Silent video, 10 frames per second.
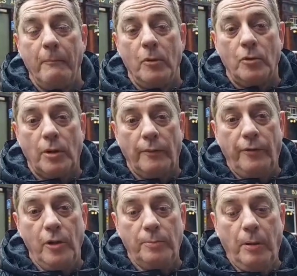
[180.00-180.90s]
So the
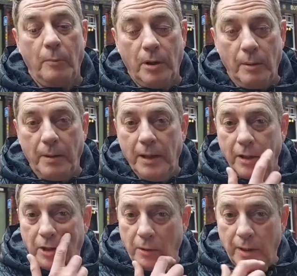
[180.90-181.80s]
first pub we're going to bring you
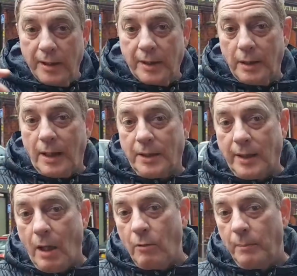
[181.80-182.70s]
to is the
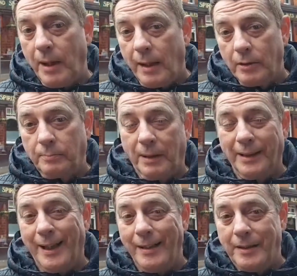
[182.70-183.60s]
Lasagowry behind us, built in
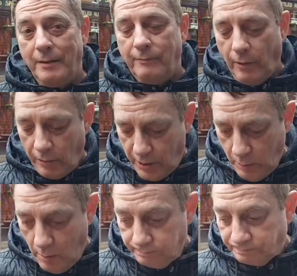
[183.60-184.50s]

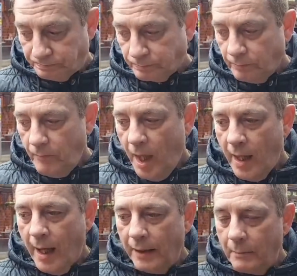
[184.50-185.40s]
1841,
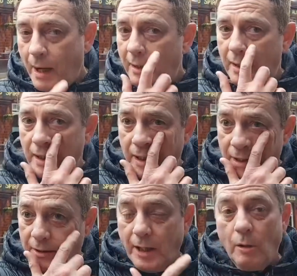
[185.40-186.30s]
and it might
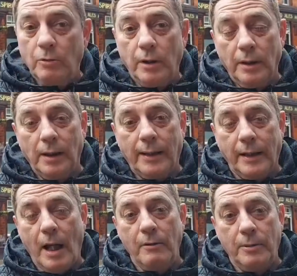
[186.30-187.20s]
sound like an
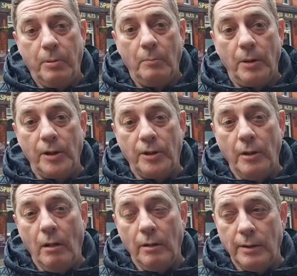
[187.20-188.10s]
Irish pub, but it's
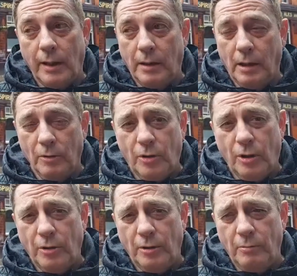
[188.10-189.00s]
not. It's actually got
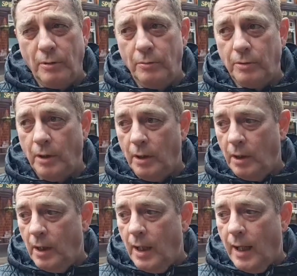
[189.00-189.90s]
Scottish roots,
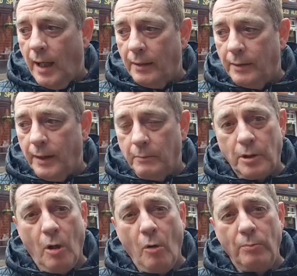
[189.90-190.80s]
and it was a
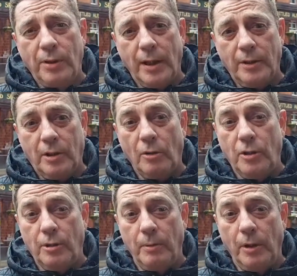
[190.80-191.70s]
homesick
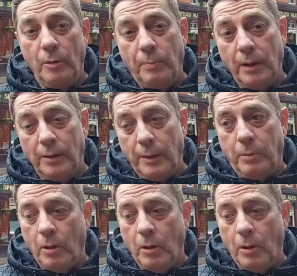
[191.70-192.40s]
Scottishman who built the pub.